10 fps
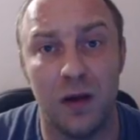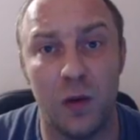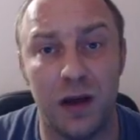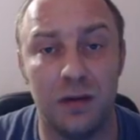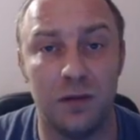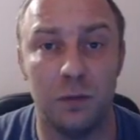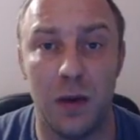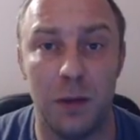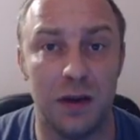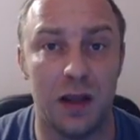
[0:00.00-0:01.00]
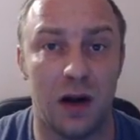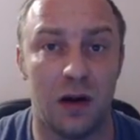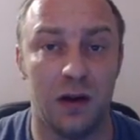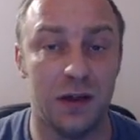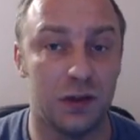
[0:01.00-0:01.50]
when maybe
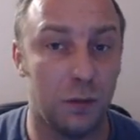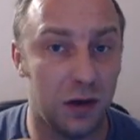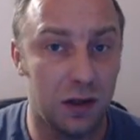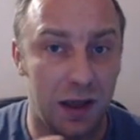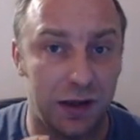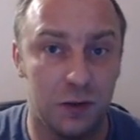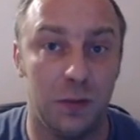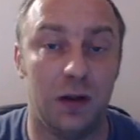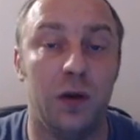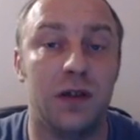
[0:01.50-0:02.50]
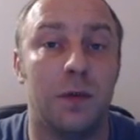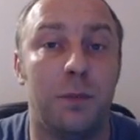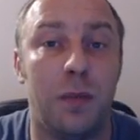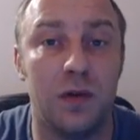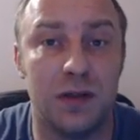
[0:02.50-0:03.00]
there is some clash between some
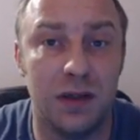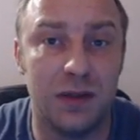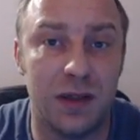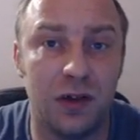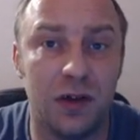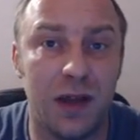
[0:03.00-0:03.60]
pawns in the center,